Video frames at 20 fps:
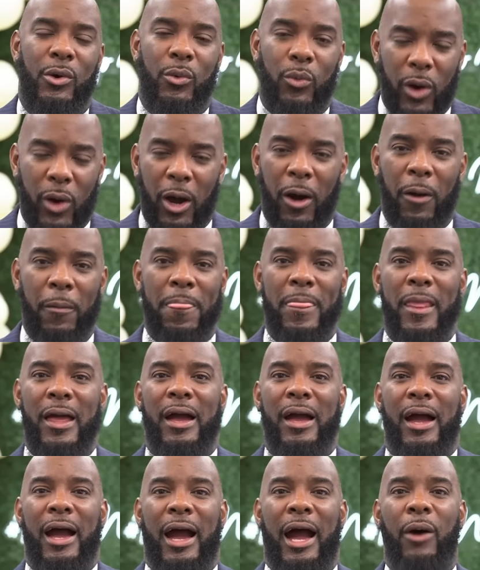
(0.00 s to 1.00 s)
Well,
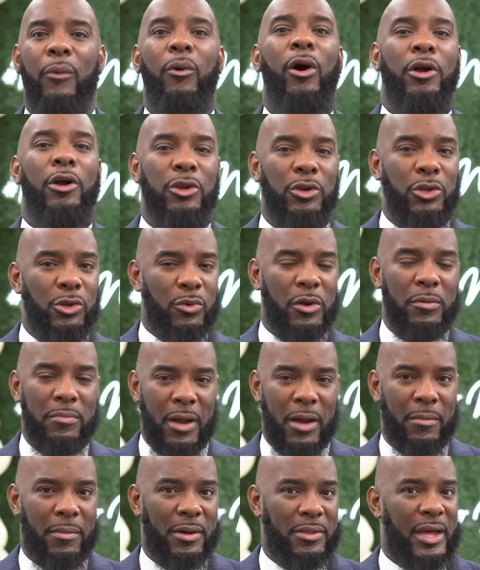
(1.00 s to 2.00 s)
I want you to
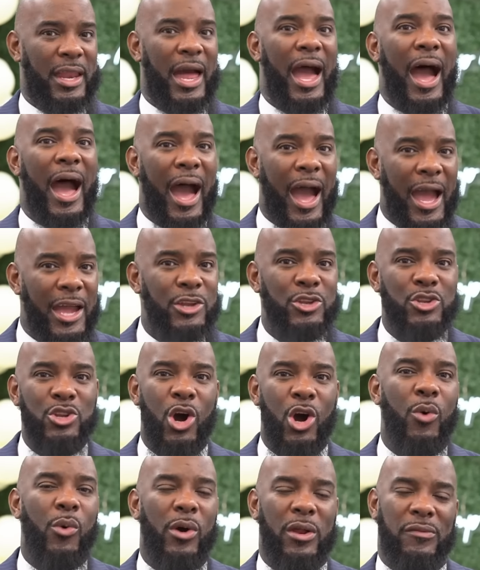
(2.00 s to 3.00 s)
remember that I
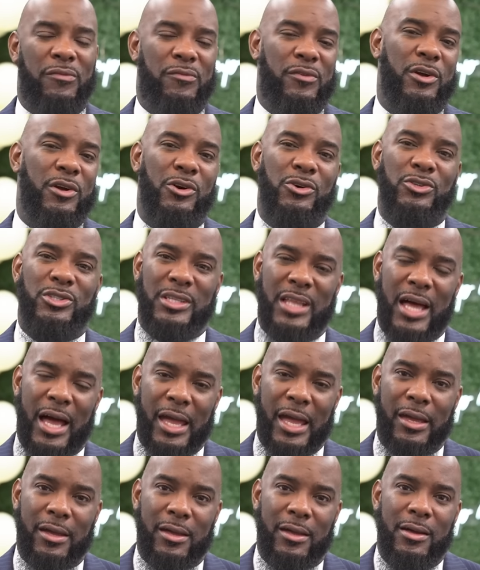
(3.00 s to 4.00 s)
know what it feels
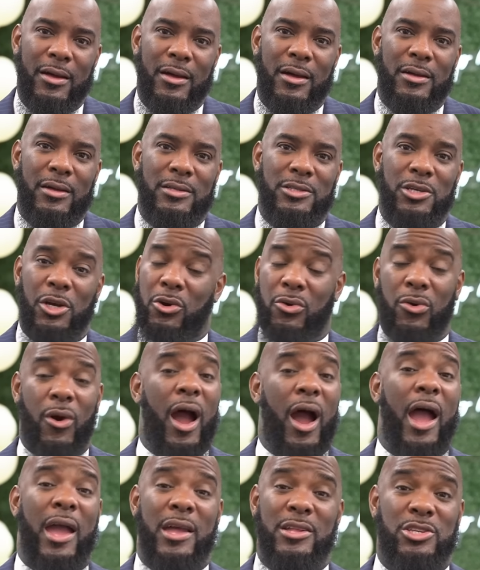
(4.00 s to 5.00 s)
like to
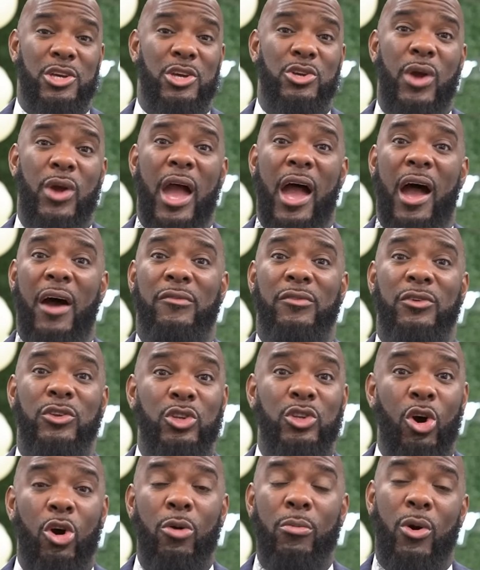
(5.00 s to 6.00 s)
cry until you have
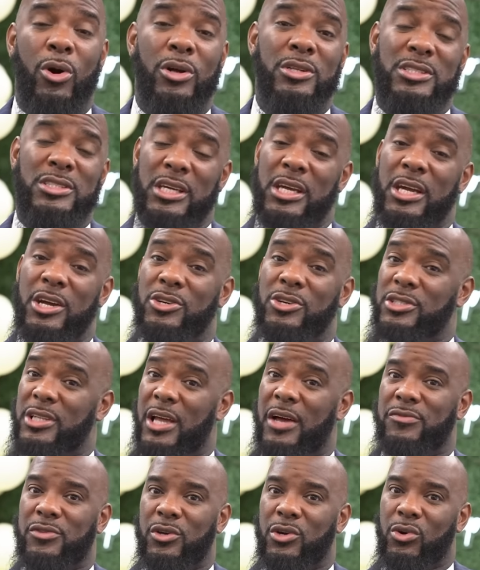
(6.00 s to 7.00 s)
no more tears
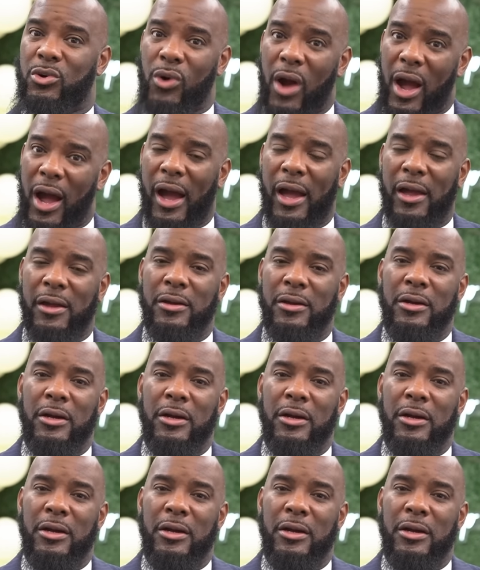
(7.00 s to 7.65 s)
left to cry.